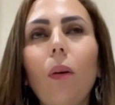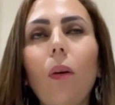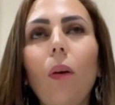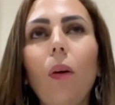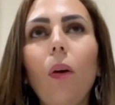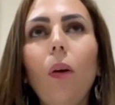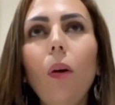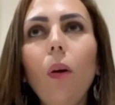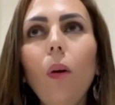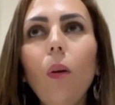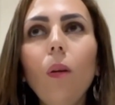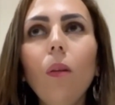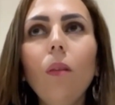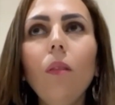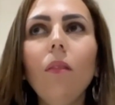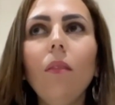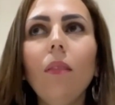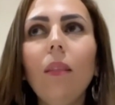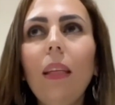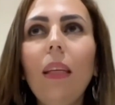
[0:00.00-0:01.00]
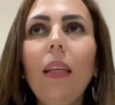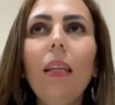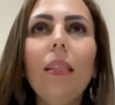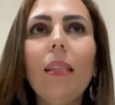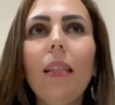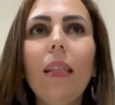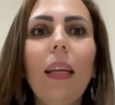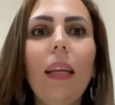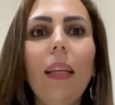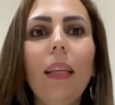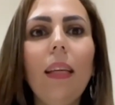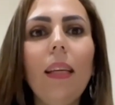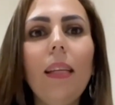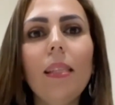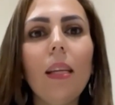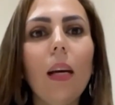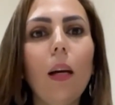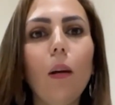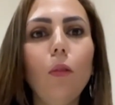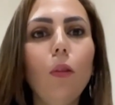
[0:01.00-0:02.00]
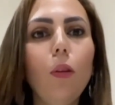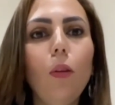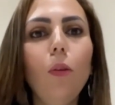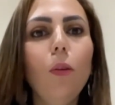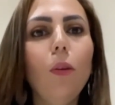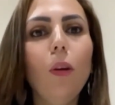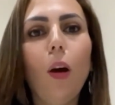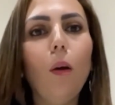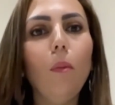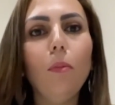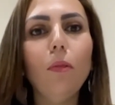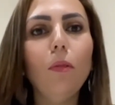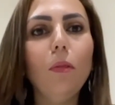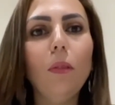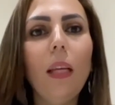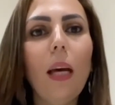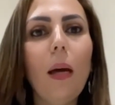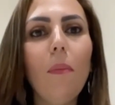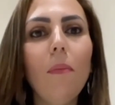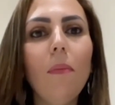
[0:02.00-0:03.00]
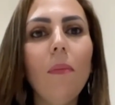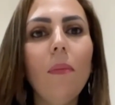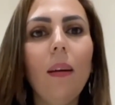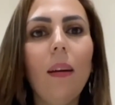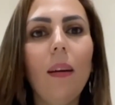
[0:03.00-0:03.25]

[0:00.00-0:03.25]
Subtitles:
all these ladies, I would look up to them